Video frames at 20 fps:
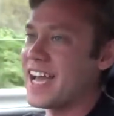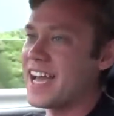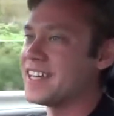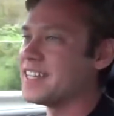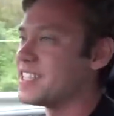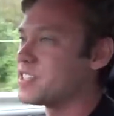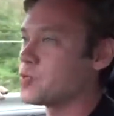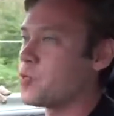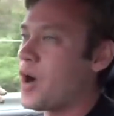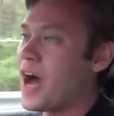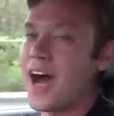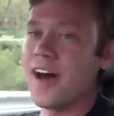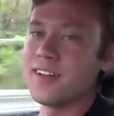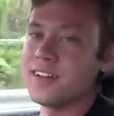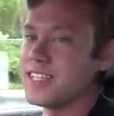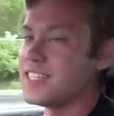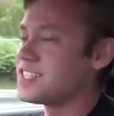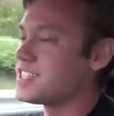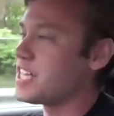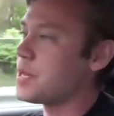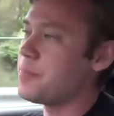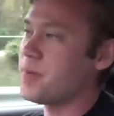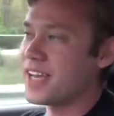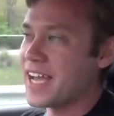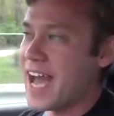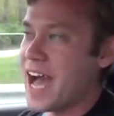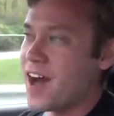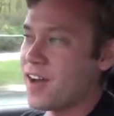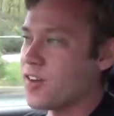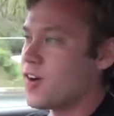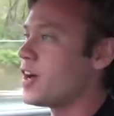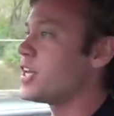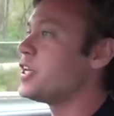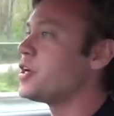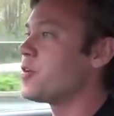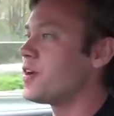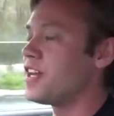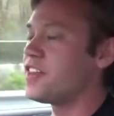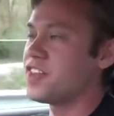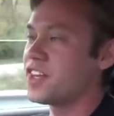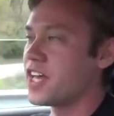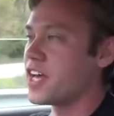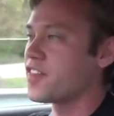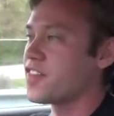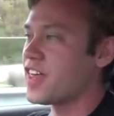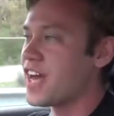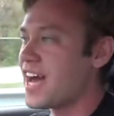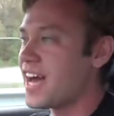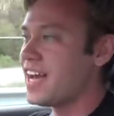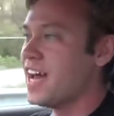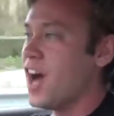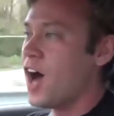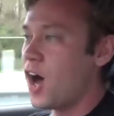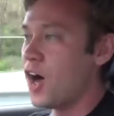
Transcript: end that's wildly stepping out on you or anything like that,